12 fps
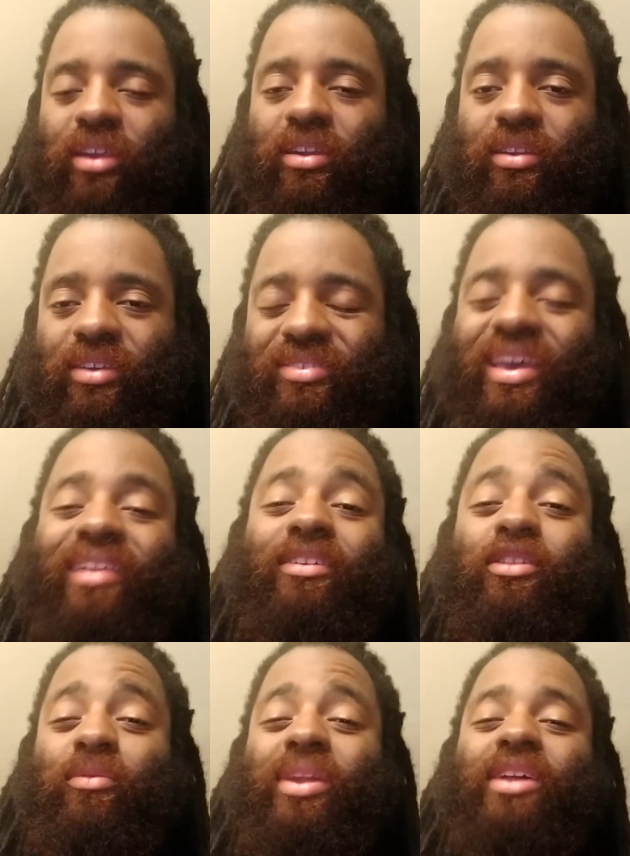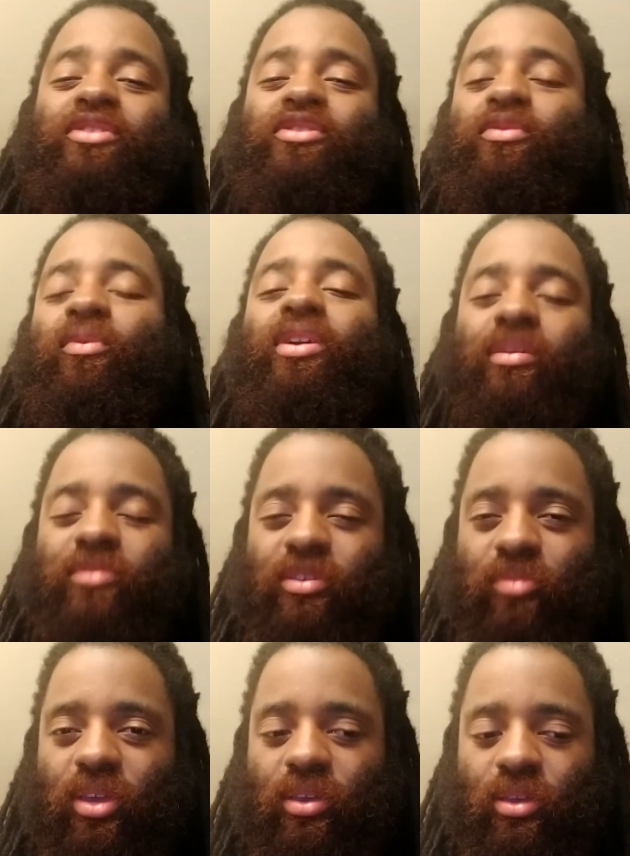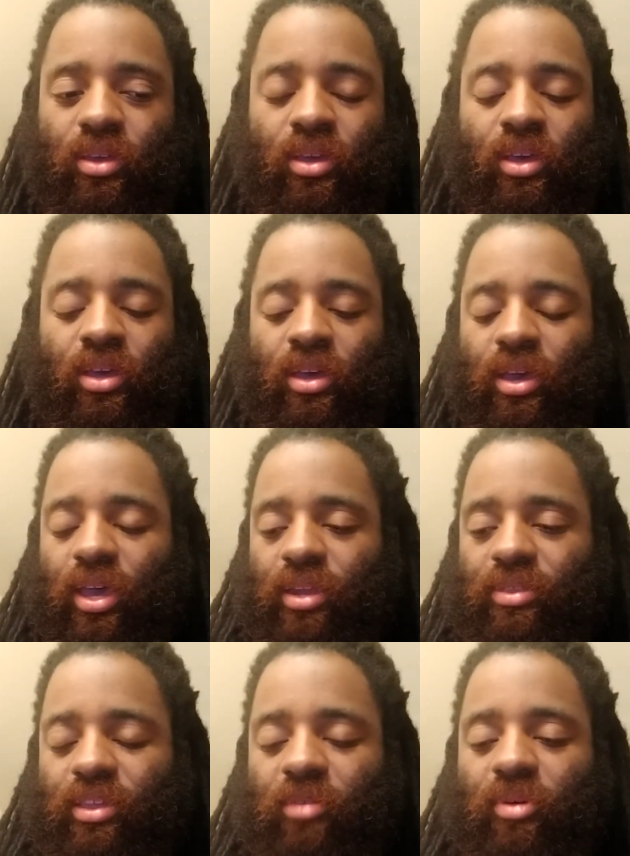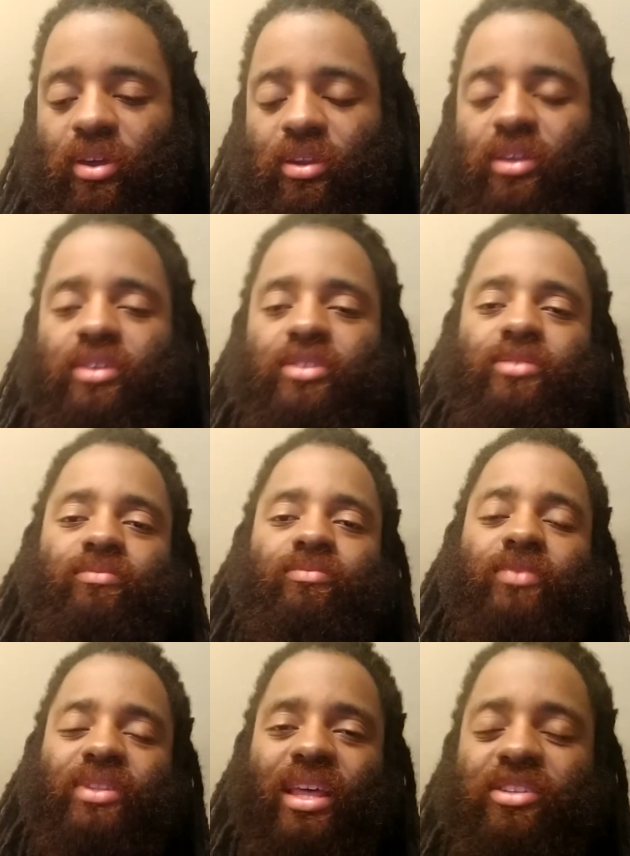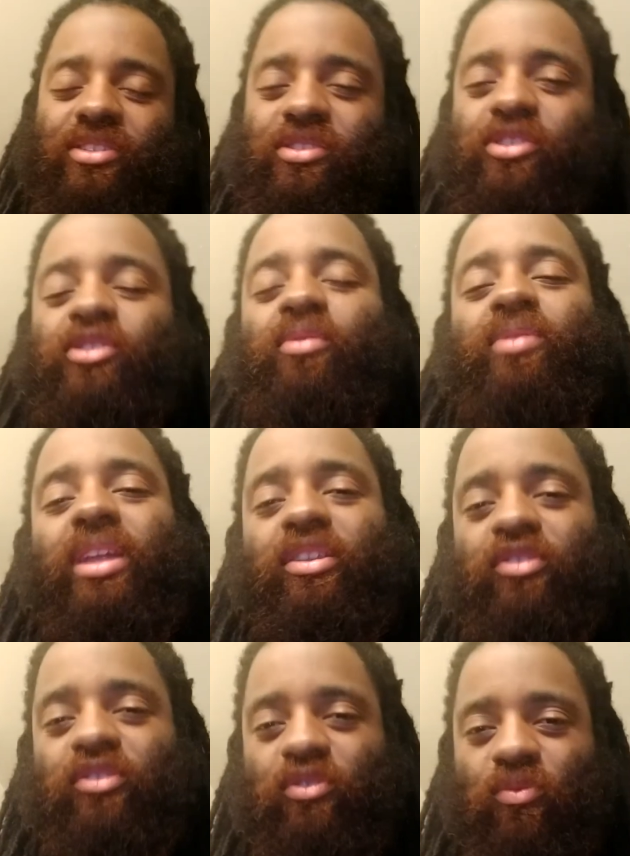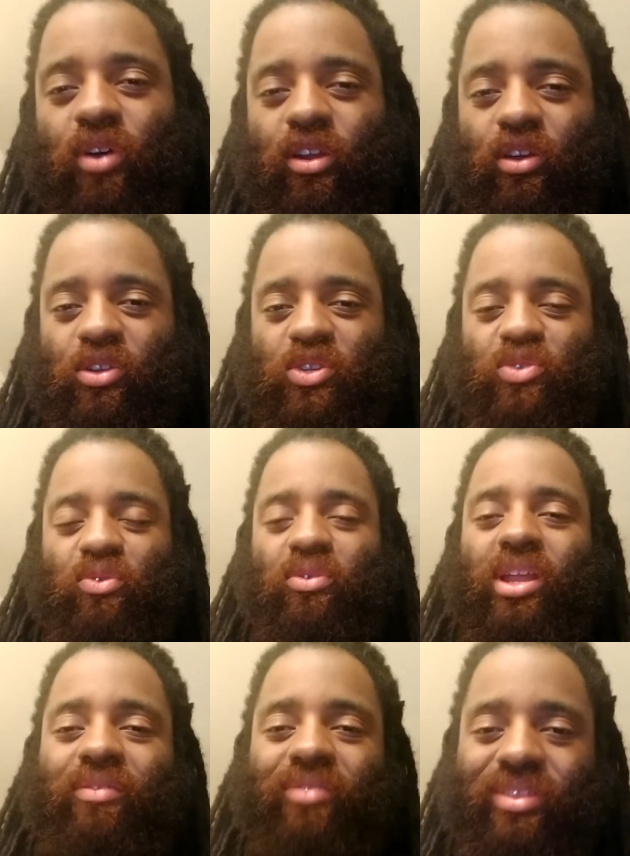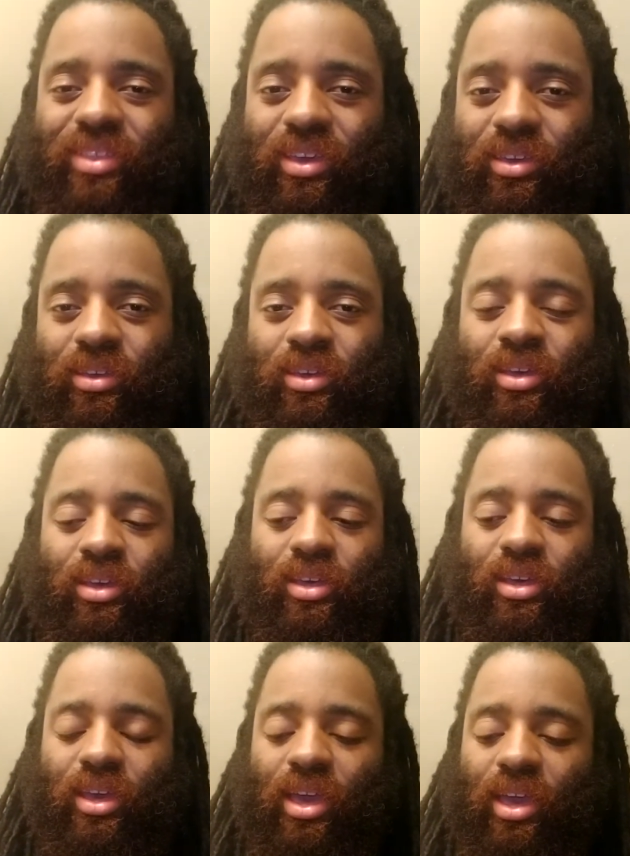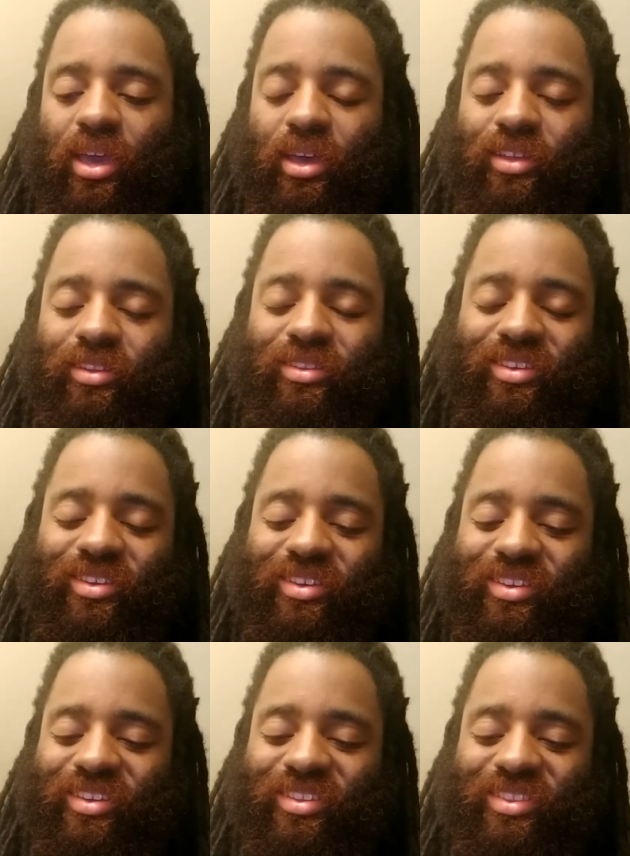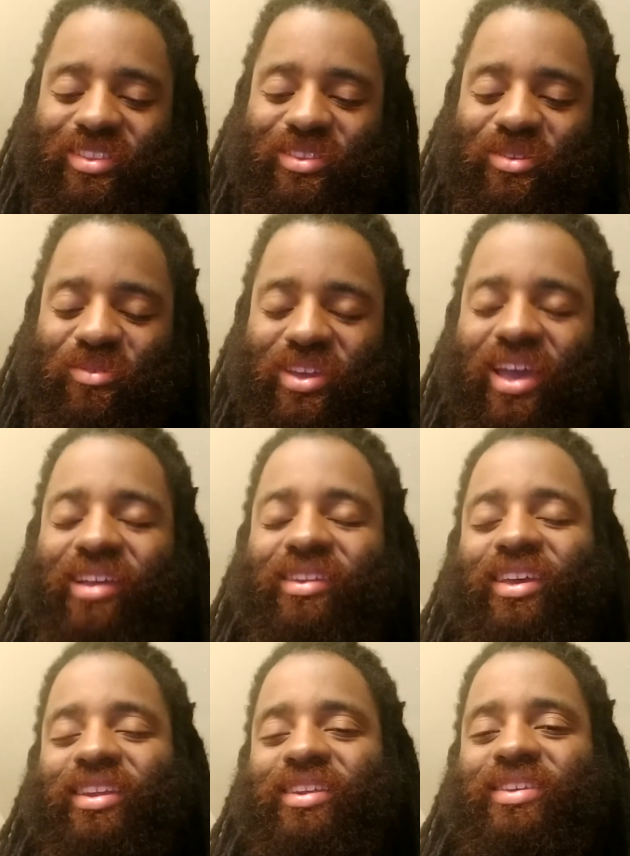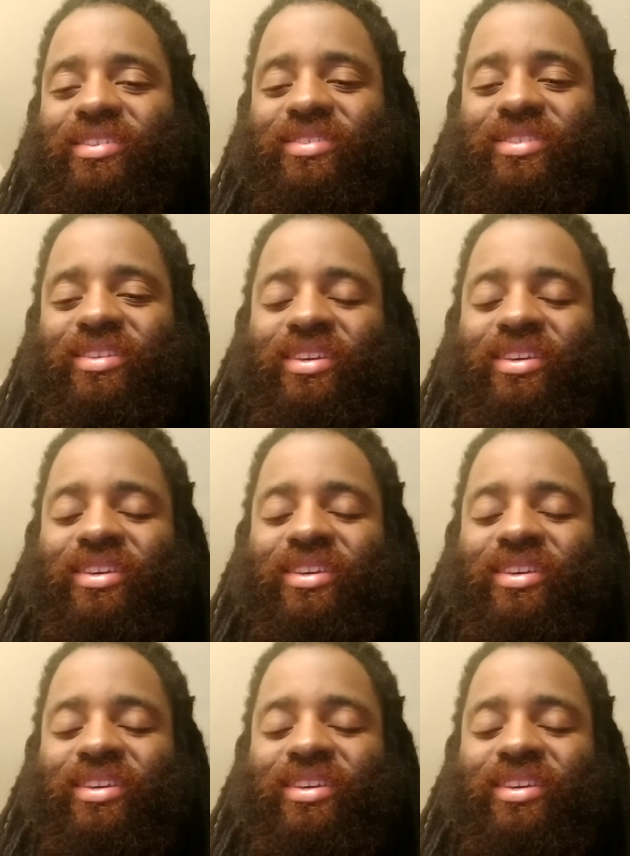exactly the way that you want them to be. And the thing about it is, that's just showing that you want to control everything. And the way I look at it is,